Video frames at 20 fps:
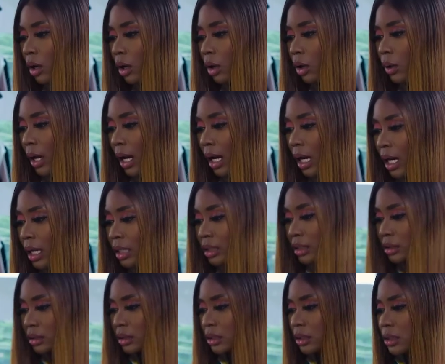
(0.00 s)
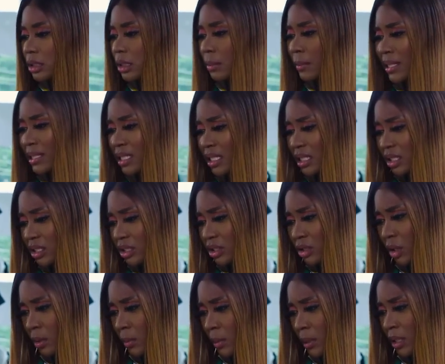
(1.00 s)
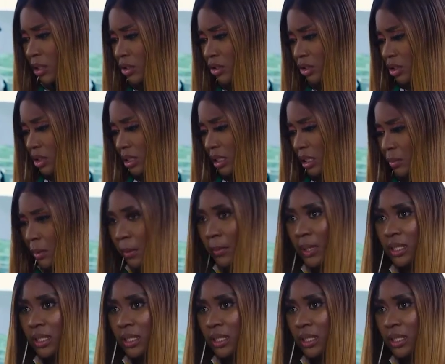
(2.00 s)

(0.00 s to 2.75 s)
Oh, Dima says she's coming here. She just sent me a